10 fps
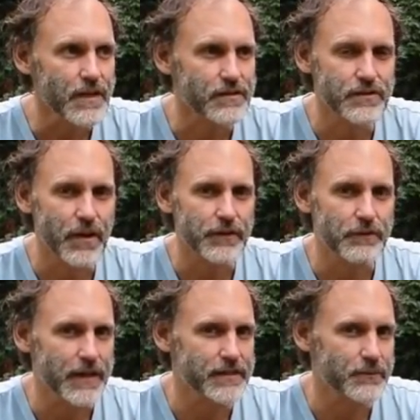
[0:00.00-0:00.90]
it's not the
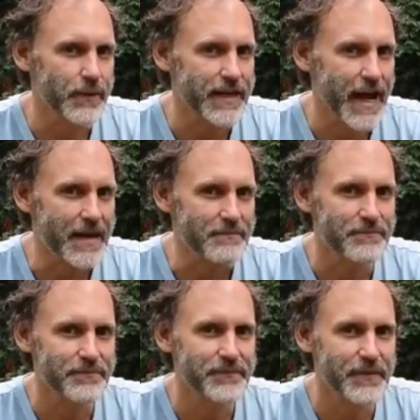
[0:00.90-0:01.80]
reason we came
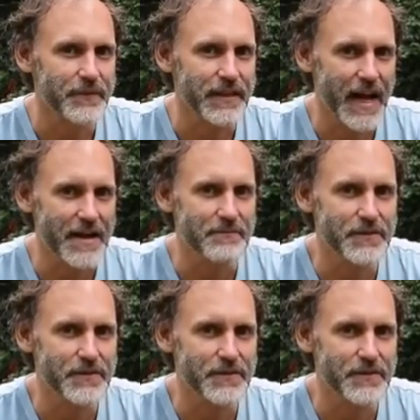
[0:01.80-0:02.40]
we came